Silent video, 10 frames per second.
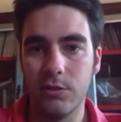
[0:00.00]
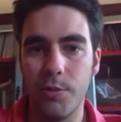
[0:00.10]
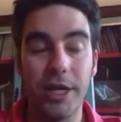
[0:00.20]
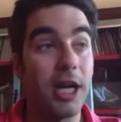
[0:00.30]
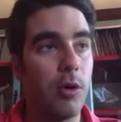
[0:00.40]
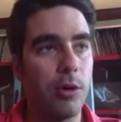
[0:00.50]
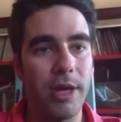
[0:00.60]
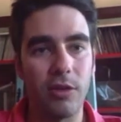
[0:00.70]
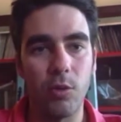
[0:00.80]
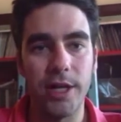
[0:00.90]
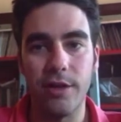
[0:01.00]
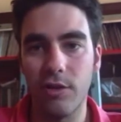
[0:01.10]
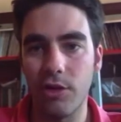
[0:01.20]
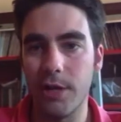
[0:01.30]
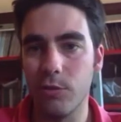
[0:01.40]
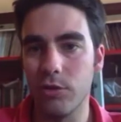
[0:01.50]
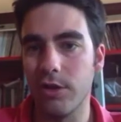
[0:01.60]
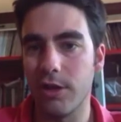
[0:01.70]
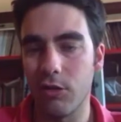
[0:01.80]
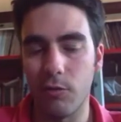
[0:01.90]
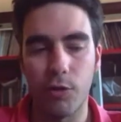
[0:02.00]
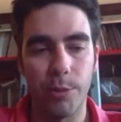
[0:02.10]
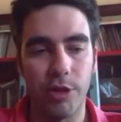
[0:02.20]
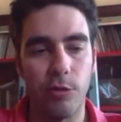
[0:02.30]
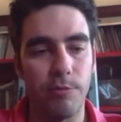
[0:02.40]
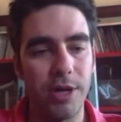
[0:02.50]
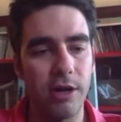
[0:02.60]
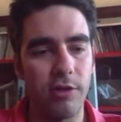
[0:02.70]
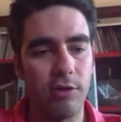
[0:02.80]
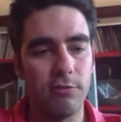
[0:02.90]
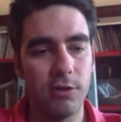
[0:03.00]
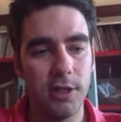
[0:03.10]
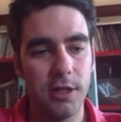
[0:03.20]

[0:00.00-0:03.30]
We make our best wine extremos. It's also from a small parcel.